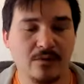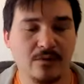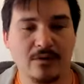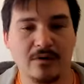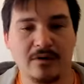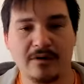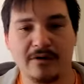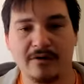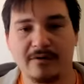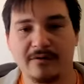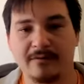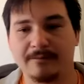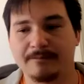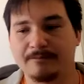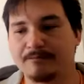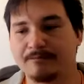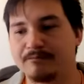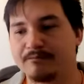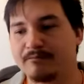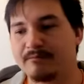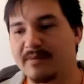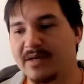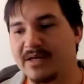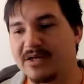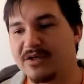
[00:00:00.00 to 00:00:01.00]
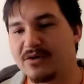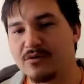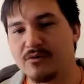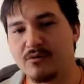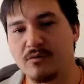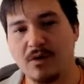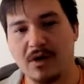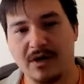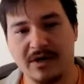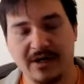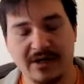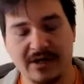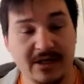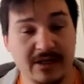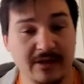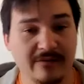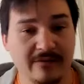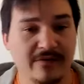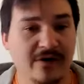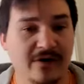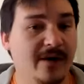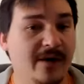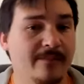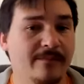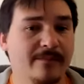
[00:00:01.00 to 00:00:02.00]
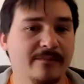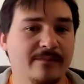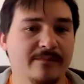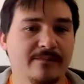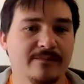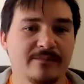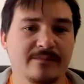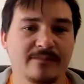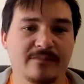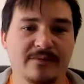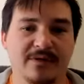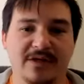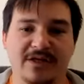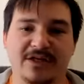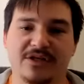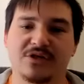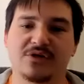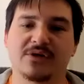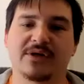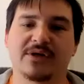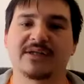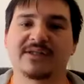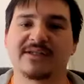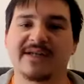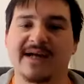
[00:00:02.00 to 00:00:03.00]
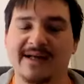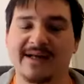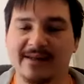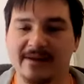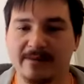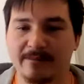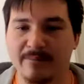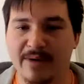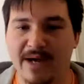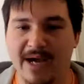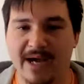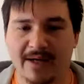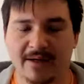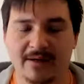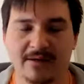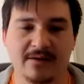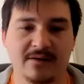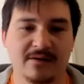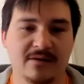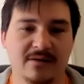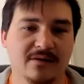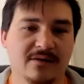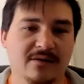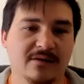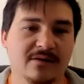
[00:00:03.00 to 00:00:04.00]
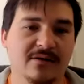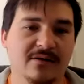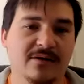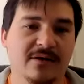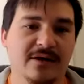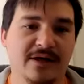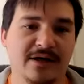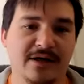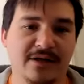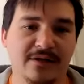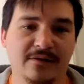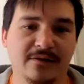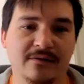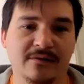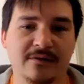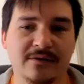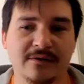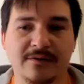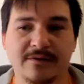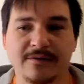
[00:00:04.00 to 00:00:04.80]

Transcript: or make you want to give up, then you can dial it back and